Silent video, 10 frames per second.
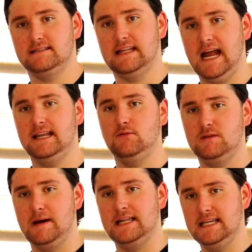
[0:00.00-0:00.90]
landing
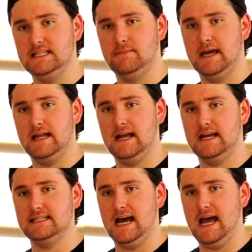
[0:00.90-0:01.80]
with my knees bent,
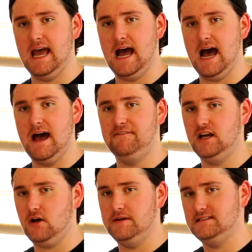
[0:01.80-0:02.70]
because I feel
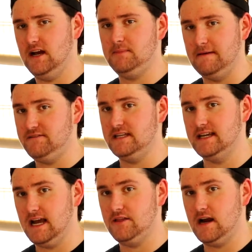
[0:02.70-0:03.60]
like I always land with my feet
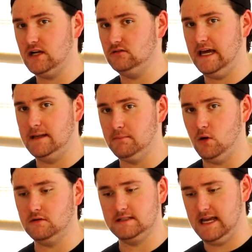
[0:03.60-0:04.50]
together. I don't land
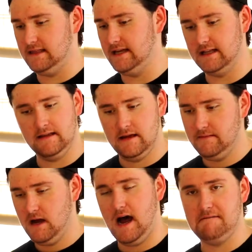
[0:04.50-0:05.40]
bolts, and then
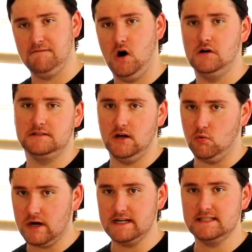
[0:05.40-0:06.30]
I fall. So
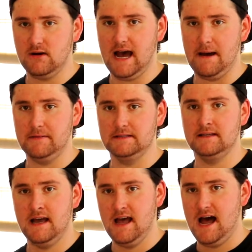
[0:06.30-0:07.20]
we're going to see what
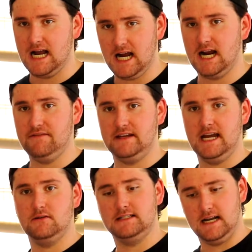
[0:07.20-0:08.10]
happens. I got kind of a
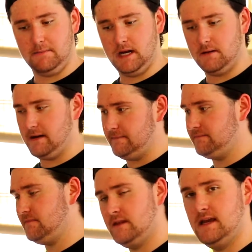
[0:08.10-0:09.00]
ghetto setup here, but
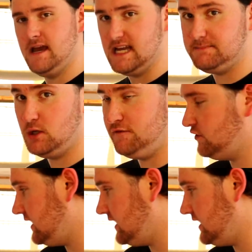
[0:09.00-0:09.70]
it's beautiful